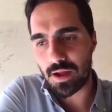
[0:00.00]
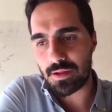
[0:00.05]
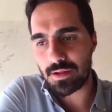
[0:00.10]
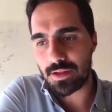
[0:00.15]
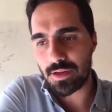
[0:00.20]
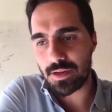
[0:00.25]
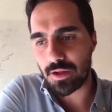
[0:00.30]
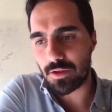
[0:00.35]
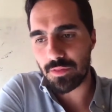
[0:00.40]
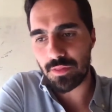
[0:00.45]

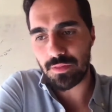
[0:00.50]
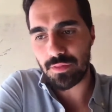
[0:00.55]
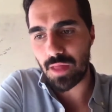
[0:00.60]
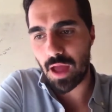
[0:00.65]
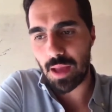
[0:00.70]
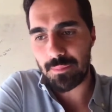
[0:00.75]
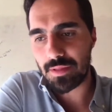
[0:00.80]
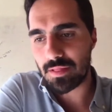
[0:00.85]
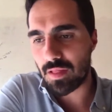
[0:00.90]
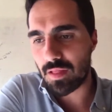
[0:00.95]
you know,
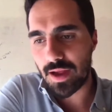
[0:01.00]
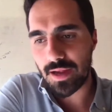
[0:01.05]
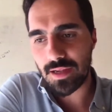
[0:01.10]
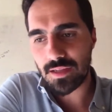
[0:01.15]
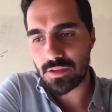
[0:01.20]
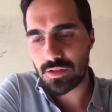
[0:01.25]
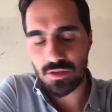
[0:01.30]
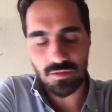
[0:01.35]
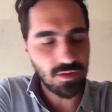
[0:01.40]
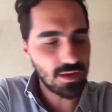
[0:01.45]
I'd be lying
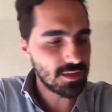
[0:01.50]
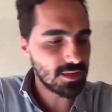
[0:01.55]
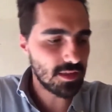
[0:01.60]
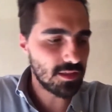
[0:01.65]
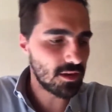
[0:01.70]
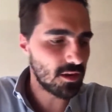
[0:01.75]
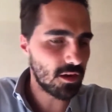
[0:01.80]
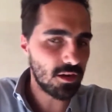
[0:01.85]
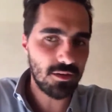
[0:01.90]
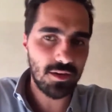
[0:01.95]
to you if I said
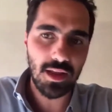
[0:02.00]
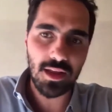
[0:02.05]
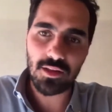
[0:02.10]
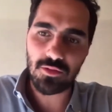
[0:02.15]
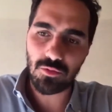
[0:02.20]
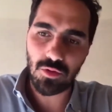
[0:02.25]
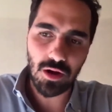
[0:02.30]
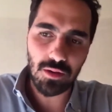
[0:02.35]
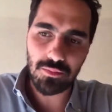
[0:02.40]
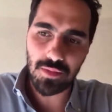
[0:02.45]
there are days
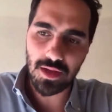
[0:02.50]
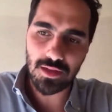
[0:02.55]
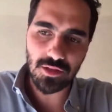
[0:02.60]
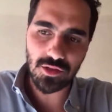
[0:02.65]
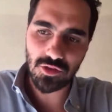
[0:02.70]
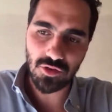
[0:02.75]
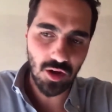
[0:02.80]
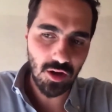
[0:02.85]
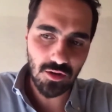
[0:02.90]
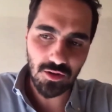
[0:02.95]
where I'm not
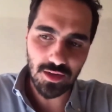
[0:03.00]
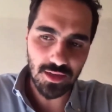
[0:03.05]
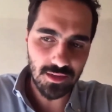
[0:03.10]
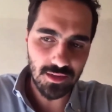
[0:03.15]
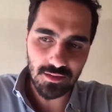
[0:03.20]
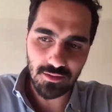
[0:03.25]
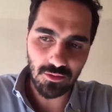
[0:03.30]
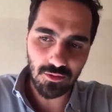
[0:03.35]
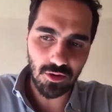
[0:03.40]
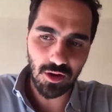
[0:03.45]
struggling,
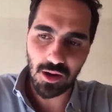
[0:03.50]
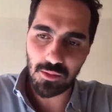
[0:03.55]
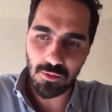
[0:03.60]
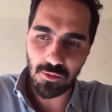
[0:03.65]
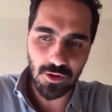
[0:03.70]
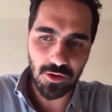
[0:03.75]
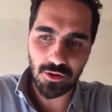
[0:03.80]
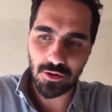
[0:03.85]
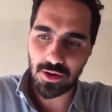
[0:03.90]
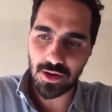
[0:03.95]
where I'm
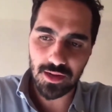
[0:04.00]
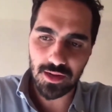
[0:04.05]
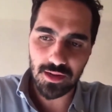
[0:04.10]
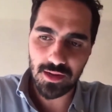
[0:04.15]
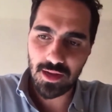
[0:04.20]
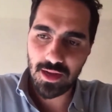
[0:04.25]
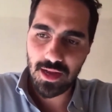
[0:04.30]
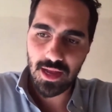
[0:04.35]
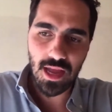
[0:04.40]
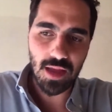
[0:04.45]
wondering,
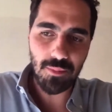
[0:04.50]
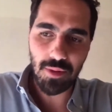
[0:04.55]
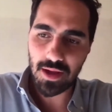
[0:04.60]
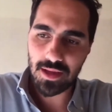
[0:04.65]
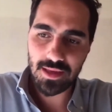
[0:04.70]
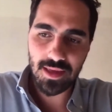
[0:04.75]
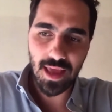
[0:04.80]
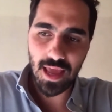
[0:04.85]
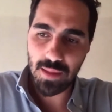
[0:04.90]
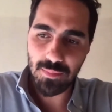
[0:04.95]
am I
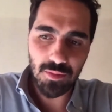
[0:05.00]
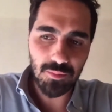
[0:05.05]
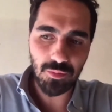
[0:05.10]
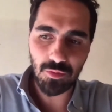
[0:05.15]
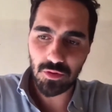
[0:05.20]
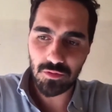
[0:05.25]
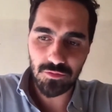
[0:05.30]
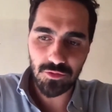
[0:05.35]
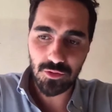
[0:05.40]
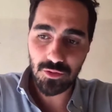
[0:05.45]
capable
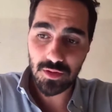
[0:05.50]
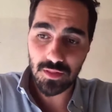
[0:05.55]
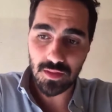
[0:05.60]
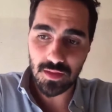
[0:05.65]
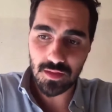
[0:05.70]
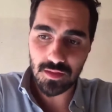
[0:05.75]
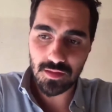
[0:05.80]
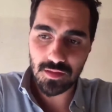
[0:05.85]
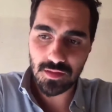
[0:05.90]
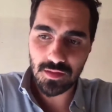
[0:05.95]
of doing
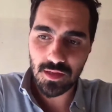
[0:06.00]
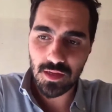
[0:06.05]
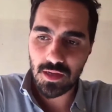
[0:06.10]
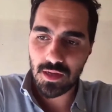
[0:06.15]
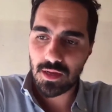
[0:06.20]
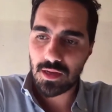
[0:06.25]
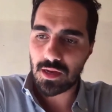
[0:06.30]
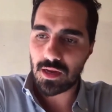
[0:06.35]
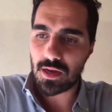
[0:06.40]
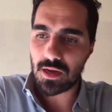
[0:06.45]
this?
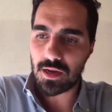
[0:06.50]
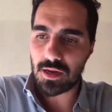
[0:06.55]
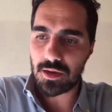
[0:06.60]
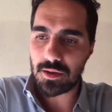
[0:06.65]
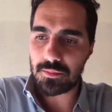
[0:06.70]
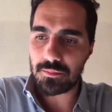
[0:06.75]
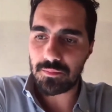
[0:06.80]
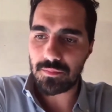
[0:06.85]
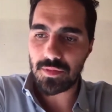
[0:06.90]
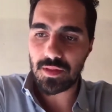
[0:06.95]

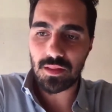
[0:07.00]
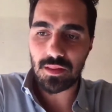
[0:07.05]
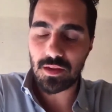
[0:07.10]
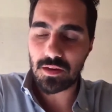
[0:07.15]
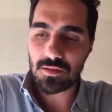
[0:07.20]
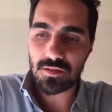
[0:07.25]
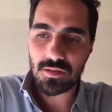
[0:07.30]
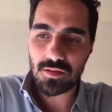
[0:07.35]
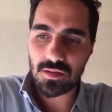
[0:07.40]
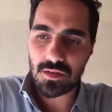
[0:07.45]

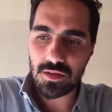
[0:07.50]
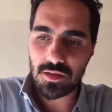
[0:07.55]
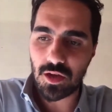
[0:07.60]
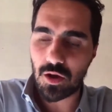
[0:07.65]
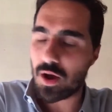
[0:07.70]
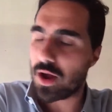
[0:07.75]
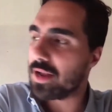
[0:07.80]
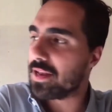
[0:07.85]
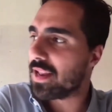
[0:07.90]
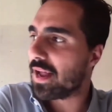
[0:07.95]
There's, you know,
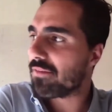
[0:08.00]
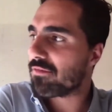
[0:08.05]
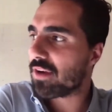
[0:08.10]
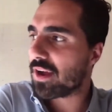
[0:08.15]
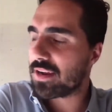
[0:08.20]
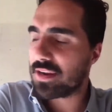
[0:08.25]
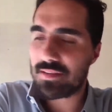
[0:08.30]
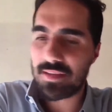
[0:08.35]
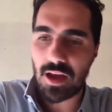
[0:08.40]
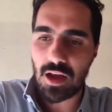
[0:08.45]
I never
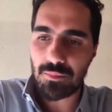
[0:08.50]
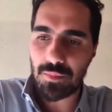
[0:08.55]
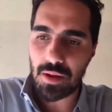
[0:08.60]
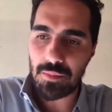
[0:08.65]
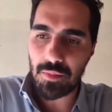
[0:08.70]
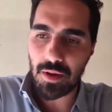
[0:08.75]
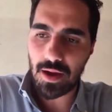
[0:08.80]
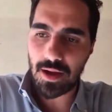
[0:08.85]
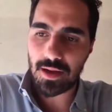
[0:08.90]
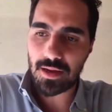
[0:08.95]
had a doubt in my
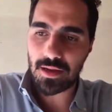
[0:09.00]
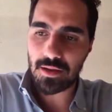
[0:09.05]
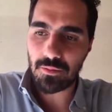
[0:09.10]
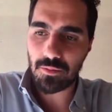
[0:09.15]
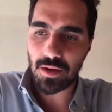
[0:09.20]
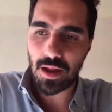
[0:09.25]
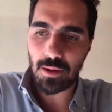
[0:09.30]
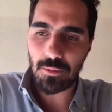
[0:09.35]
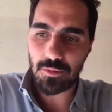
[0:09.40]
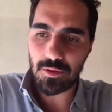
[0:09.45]
mind when
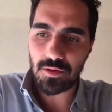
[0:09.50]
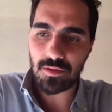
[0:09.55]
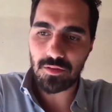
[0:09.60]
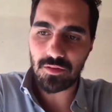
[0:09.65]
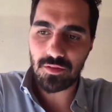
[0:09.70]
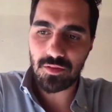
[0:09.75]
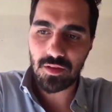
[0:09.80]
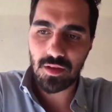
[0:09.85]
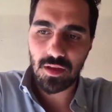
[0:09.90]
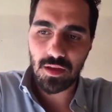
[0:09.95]
I
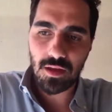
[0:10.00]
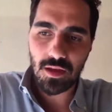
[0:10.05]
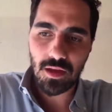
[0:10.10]
was